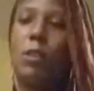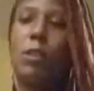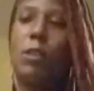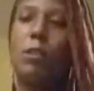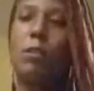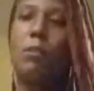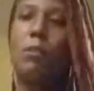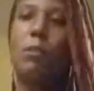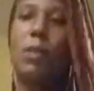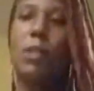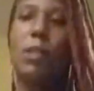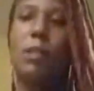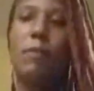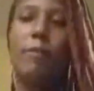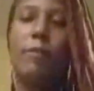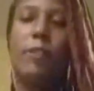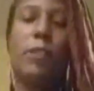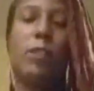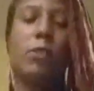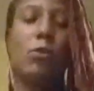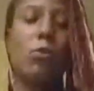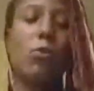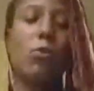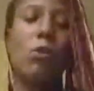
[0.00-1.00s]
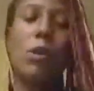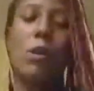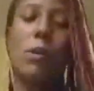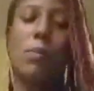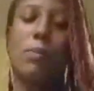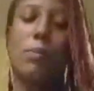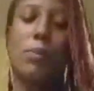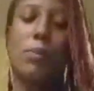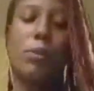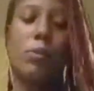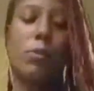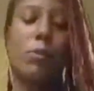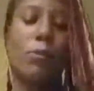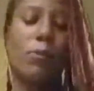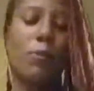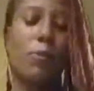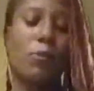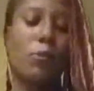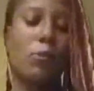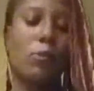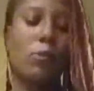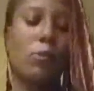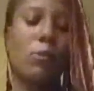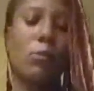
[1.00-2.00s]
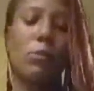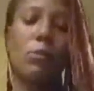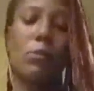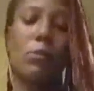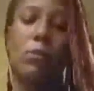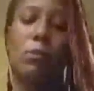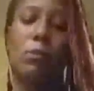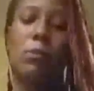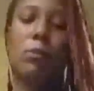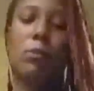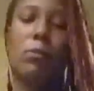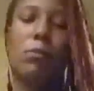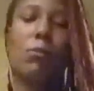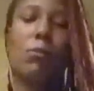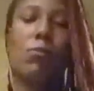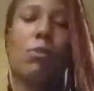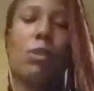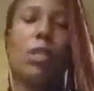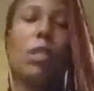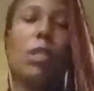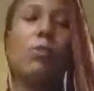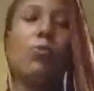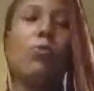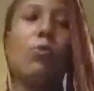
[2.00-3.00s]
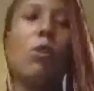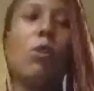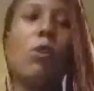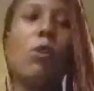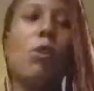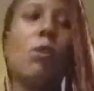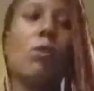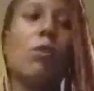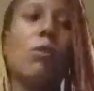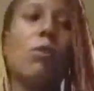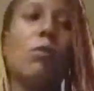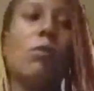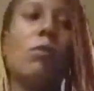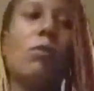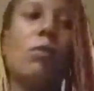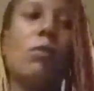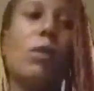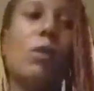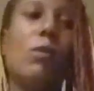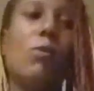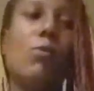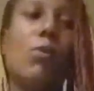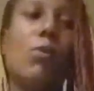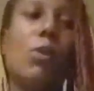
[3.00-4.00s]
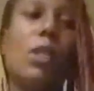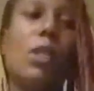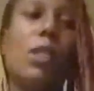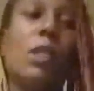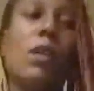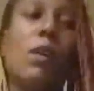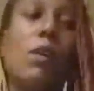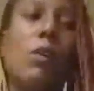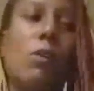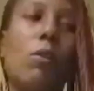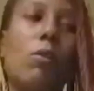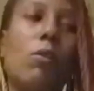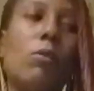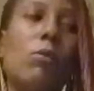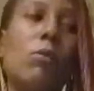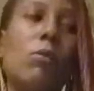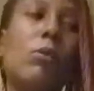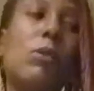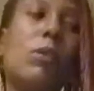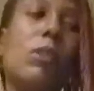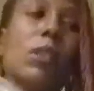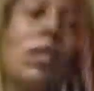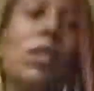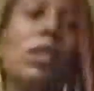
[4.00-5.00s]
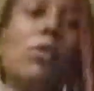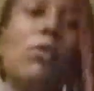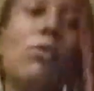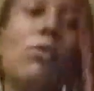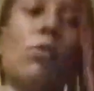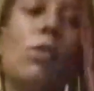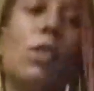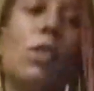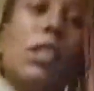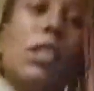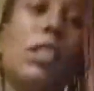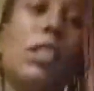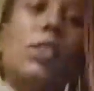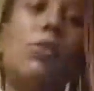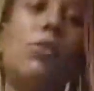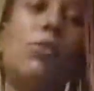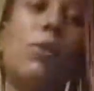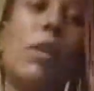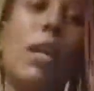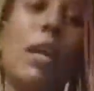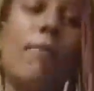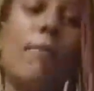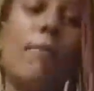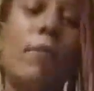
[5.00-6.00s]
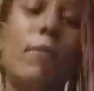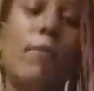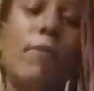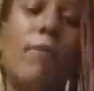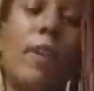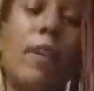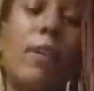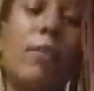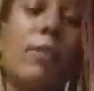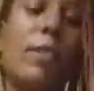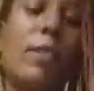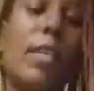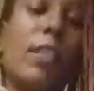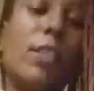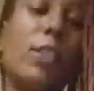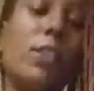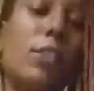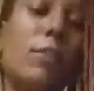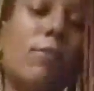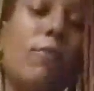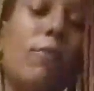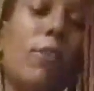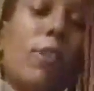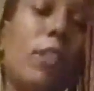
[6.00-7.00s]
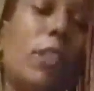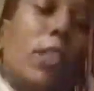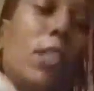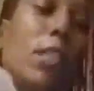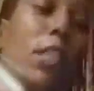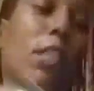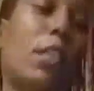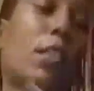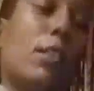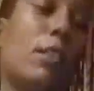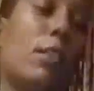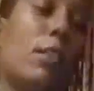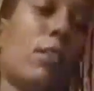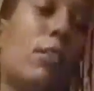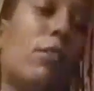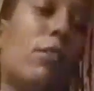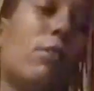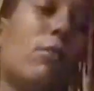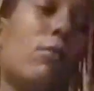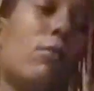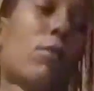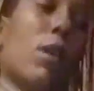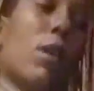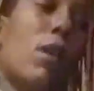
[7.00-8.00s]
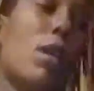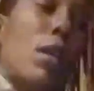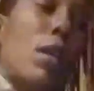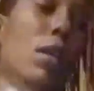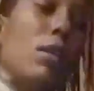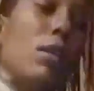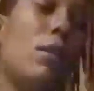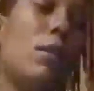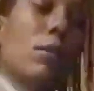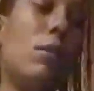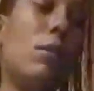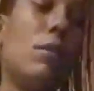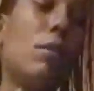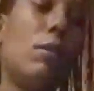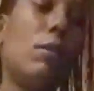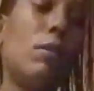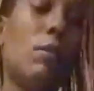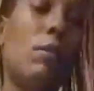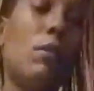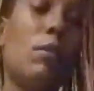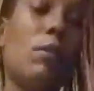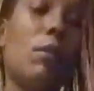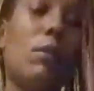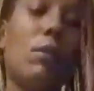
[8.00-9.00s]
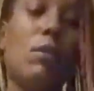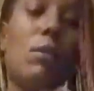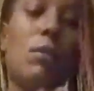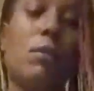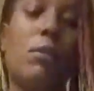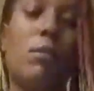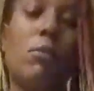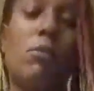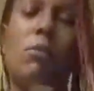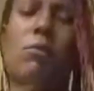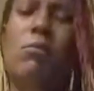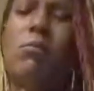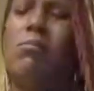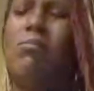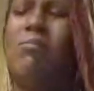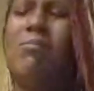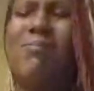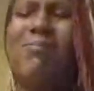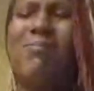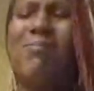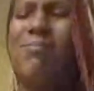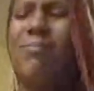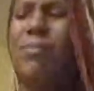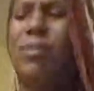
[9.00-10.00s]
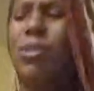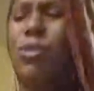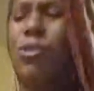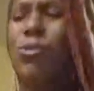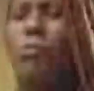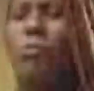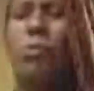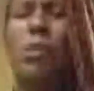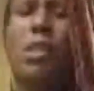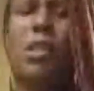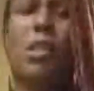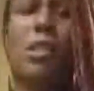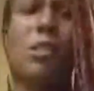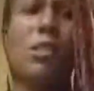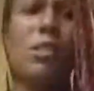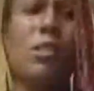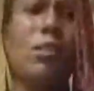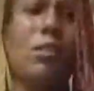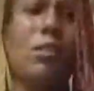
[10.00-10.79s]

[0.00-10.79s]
But if it's going beautiful, what is wrong? When it goes, then you at least you have a foundation for the next. Okay. Oh, too much.